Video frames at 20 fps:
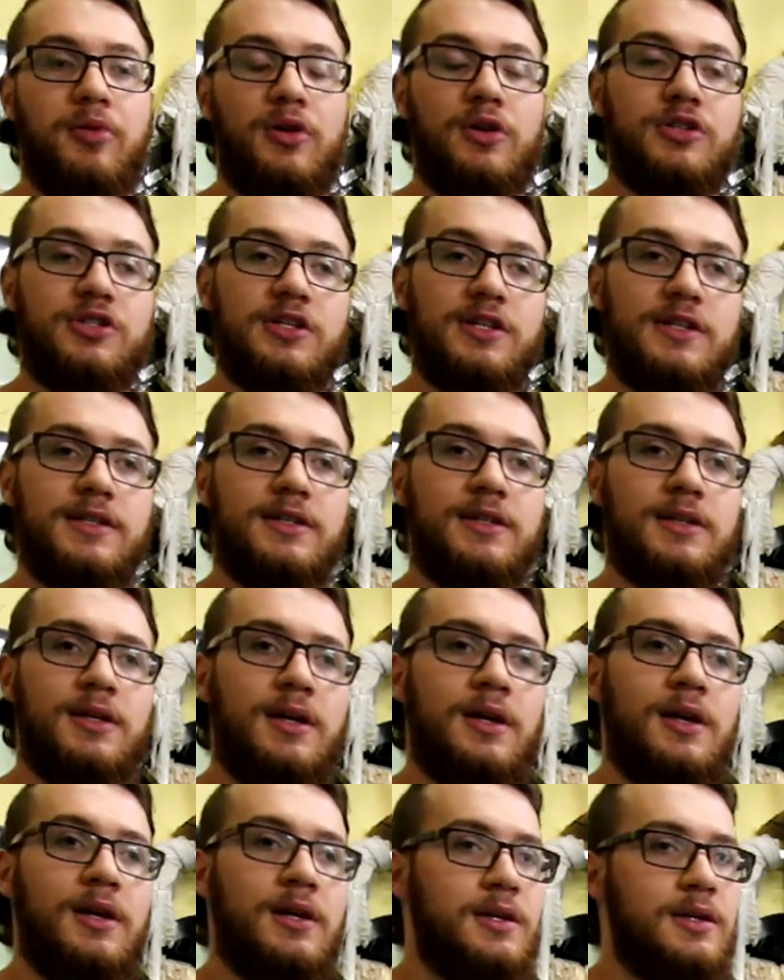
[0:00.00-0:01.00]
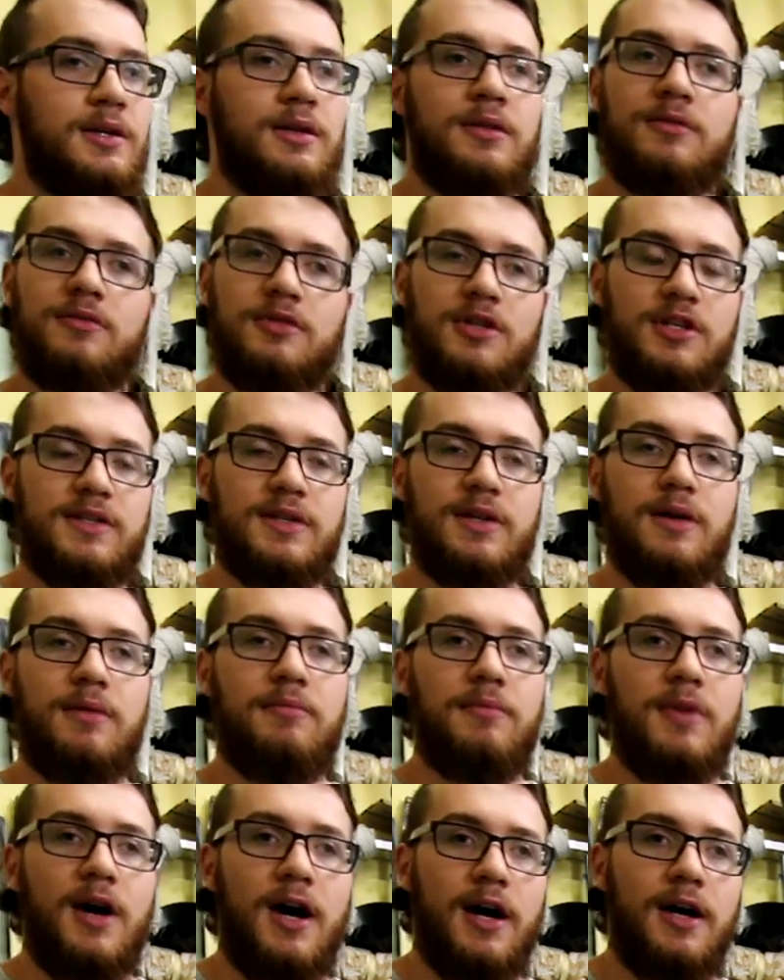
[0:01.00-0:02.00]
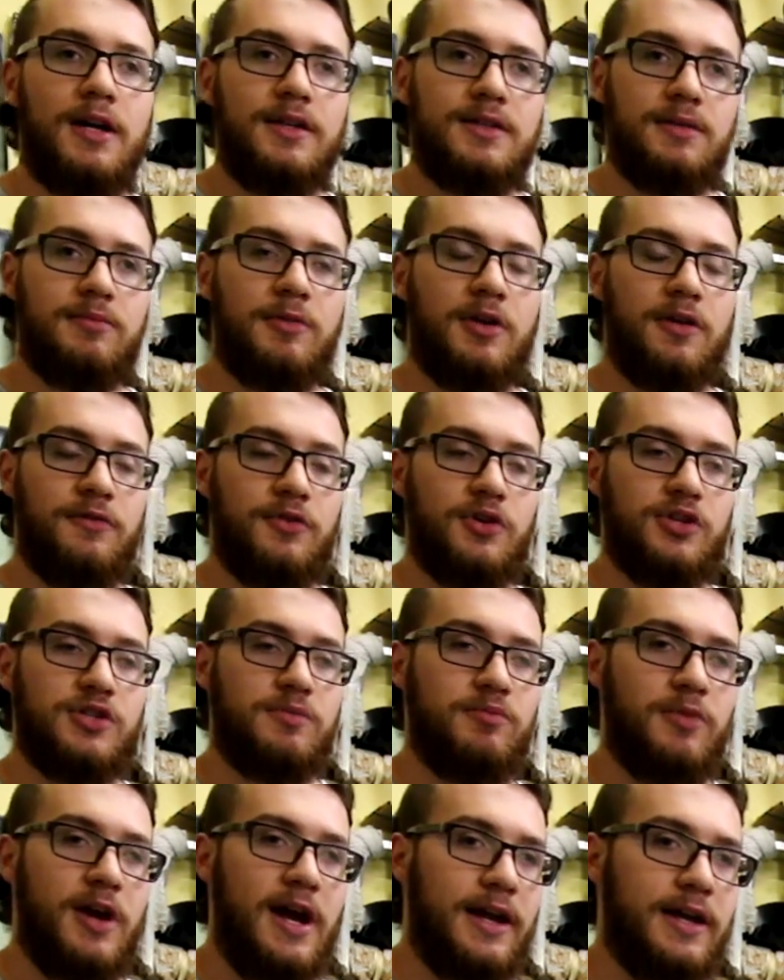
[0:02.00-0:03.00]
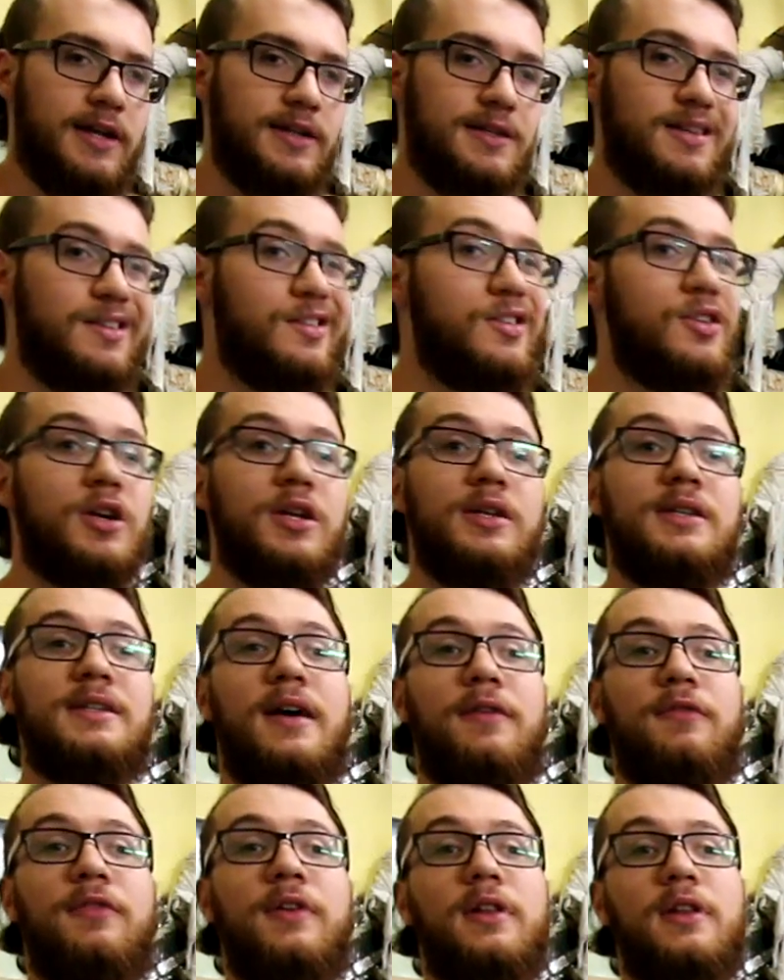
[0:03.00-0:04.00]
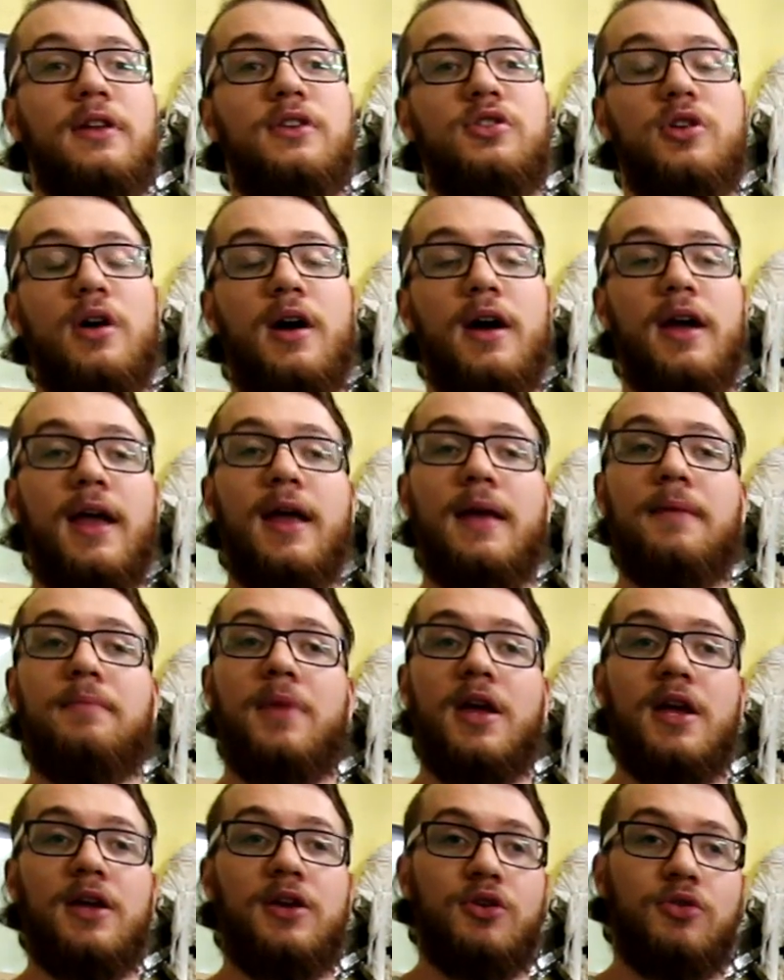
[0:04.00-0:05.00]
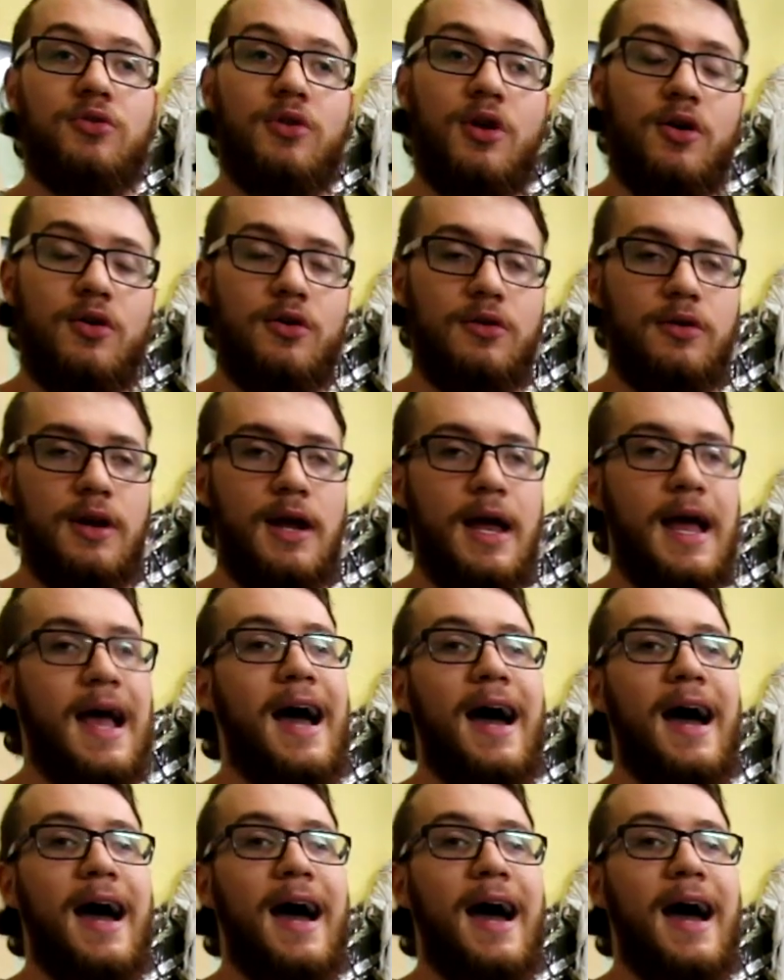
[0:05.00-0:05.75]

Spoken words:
purchased just some conversion brackets. You can definitely try and make your own.